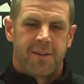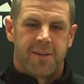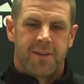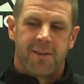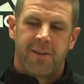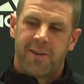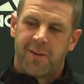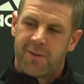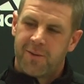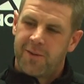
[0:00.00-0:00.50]

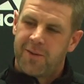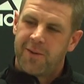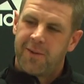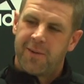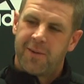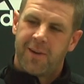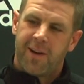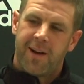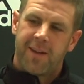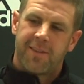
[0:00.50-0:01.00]
you know,
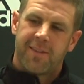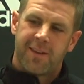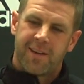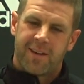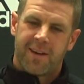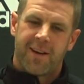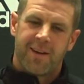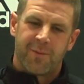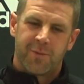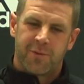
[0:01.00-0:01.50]
I
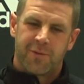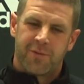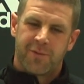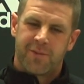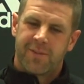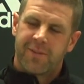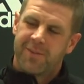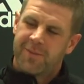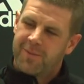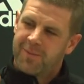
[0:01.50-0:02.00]
think I was